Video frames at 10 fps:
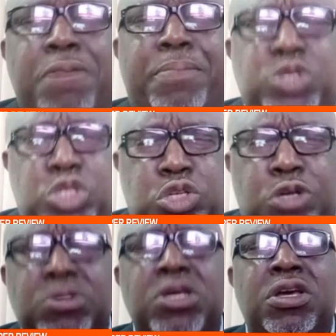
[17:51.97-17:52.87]
the
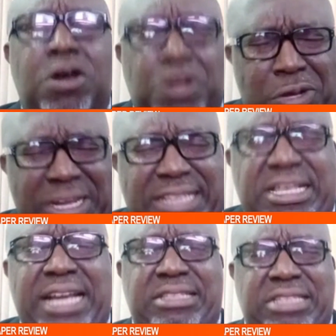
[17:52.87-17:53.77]
opposition on the other
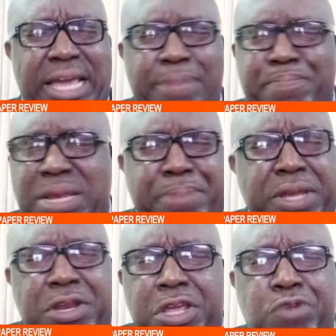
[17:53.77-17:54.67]
side saying
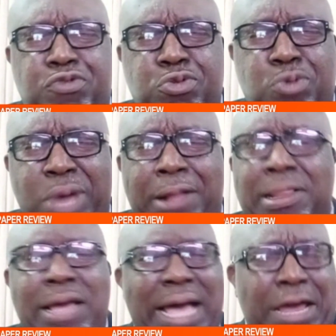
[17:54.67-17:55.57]
PDP didn't do
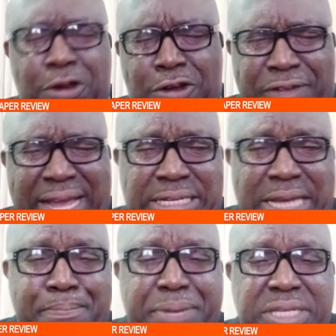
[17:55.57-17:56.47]
well and all of that.
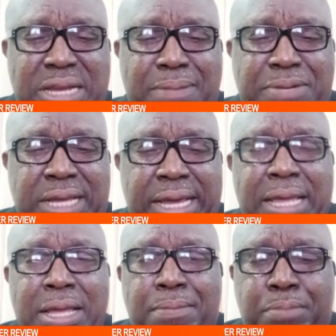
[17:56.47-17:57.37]
Then President
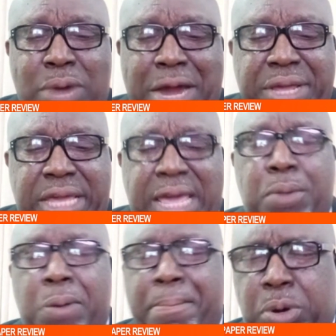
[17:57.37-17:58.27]
Buhari
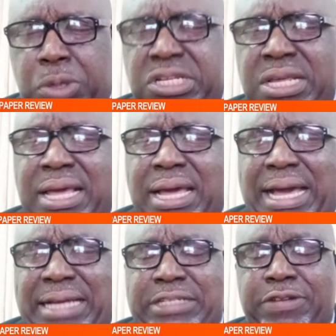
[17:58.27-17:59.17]
came on board.
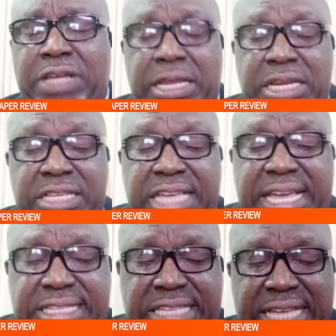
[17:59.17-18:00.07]
And in his
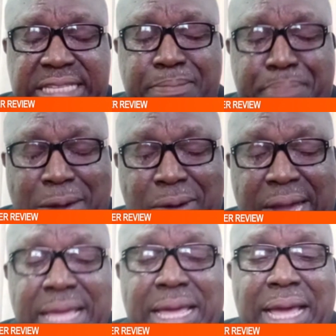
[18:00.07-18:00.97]
8 years in power